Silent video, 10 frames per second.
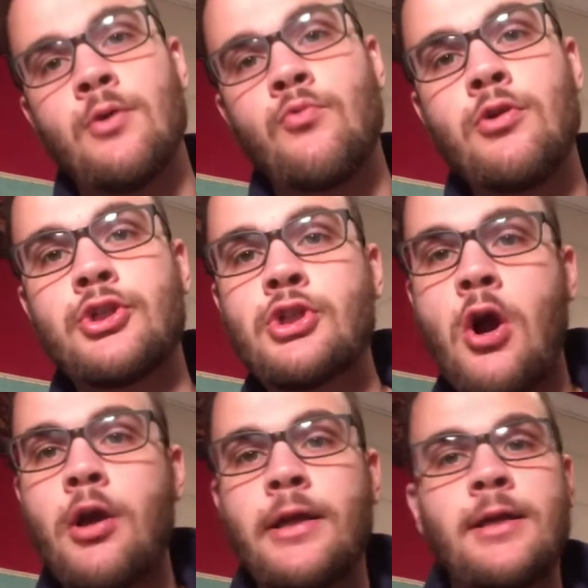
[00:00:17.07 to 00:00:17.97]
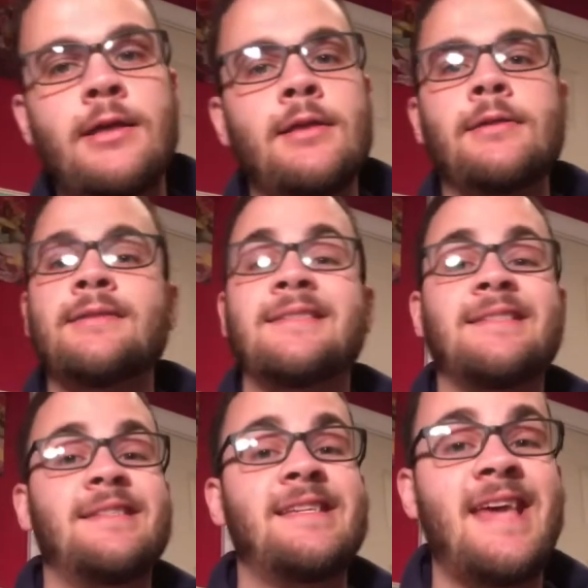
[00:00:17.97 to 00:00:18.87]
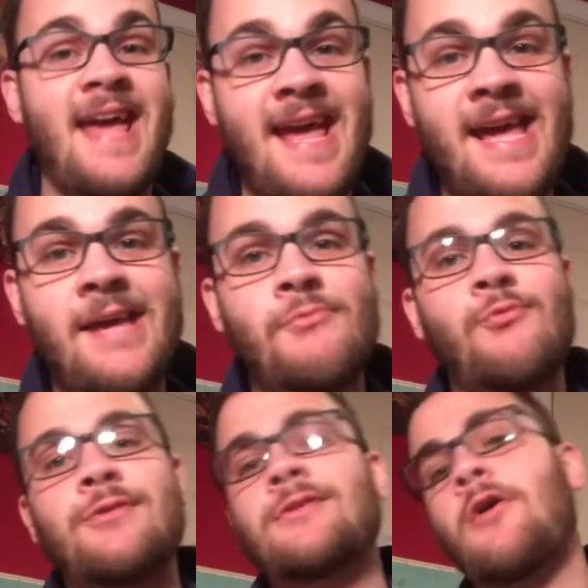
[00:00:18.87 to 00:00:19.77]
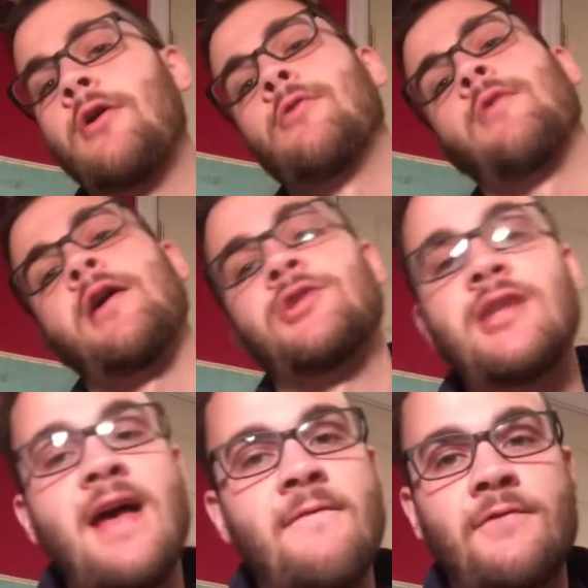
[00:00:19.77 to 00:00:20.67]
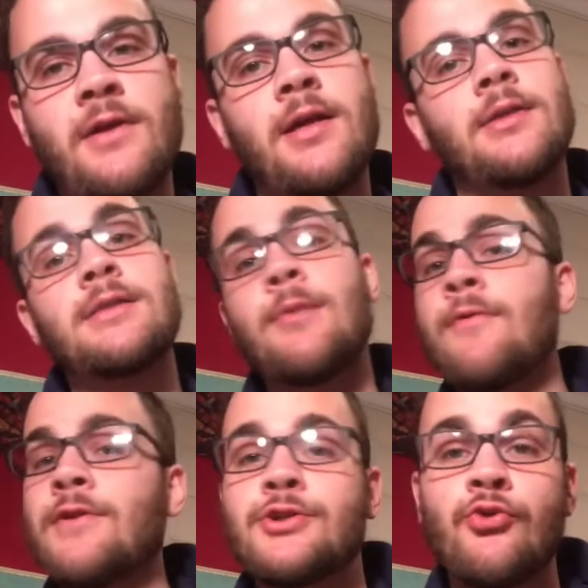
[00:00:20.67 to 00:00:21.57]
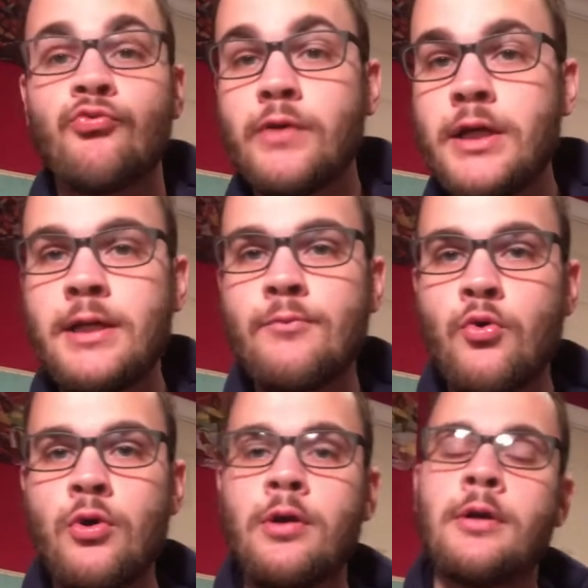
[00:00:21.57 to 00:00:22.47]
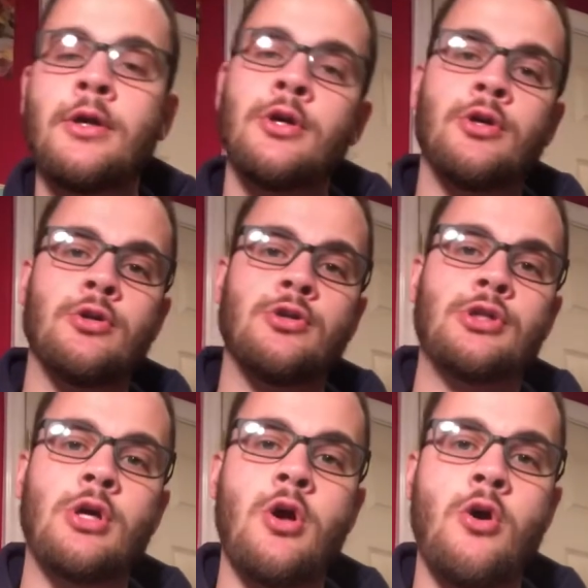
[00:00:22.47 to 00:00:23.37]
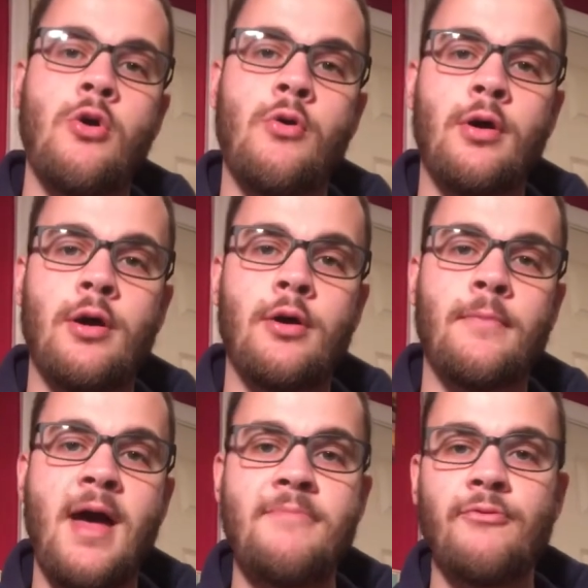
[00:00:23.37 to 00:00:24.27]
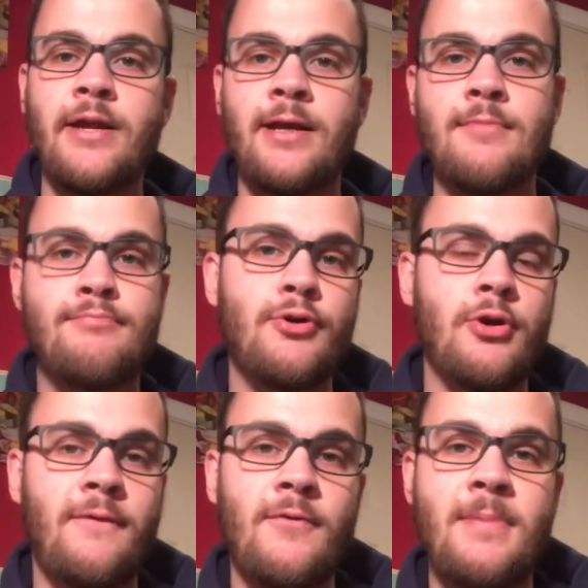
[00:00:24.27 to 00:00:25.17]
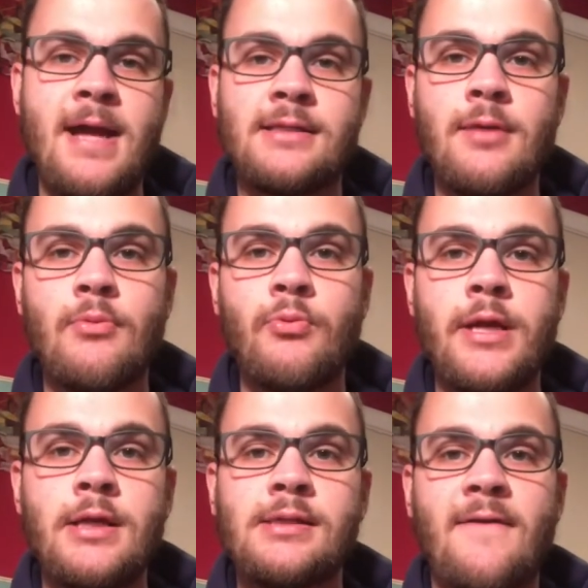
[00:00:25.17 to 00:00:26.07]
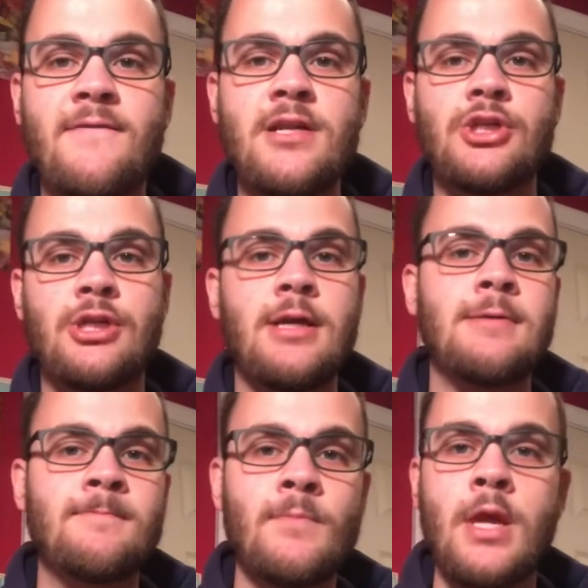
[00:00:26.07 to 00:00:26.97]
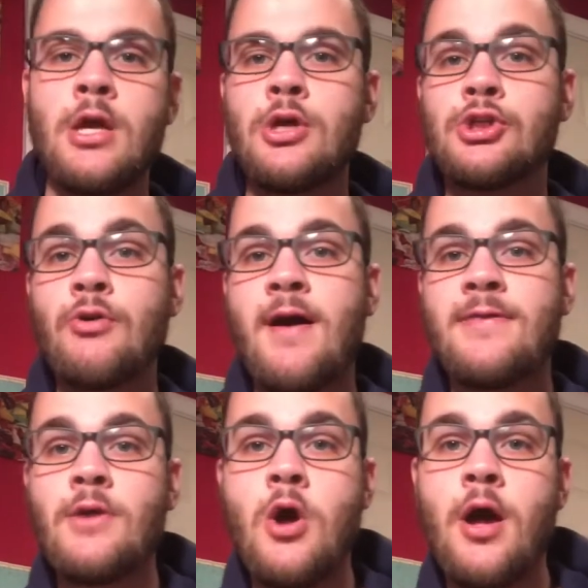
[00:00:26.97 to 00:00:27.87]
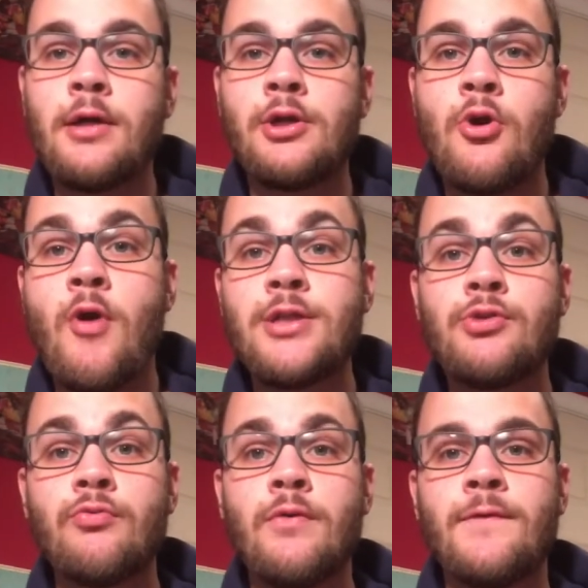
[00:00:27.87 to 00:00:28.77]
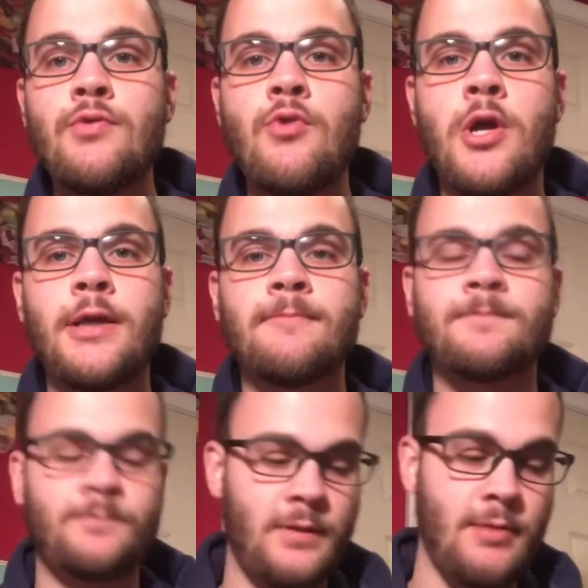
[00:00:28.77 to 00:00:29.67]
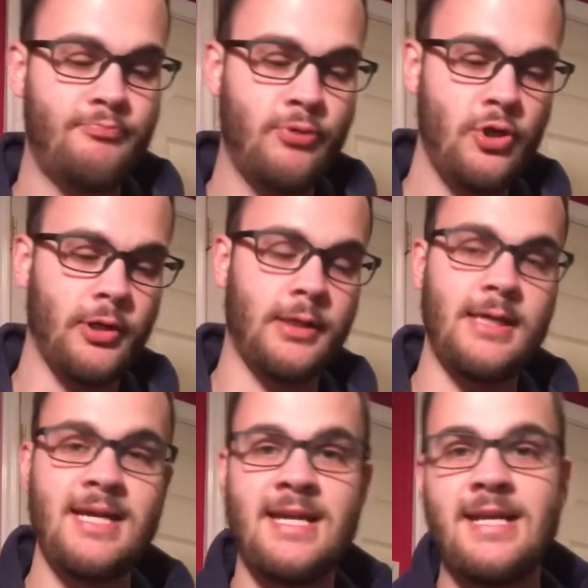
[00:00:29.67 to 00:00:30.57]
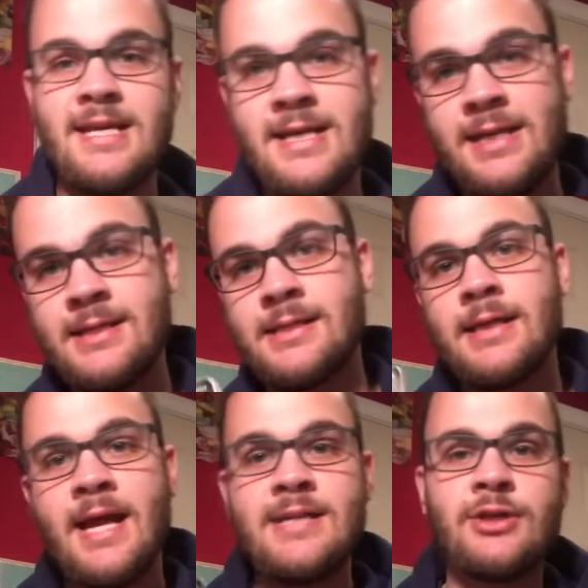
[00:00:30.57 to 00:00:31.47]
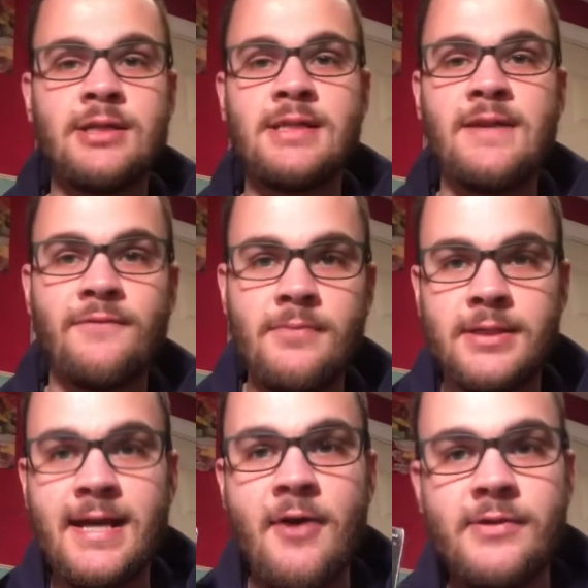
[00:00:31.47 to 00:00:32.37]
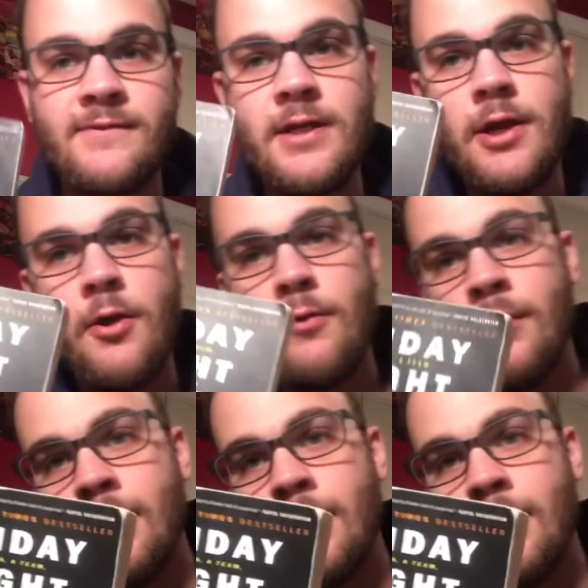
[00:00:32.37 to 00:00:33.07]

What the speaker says: we're starting to game. We're starting to watch Netflix. Some of us are reading more. So, I've been reading a book for the past couple weeks. I finished it. So I thought, you know, I'd do a review on it. The book, it is, as you can see from the title of this video,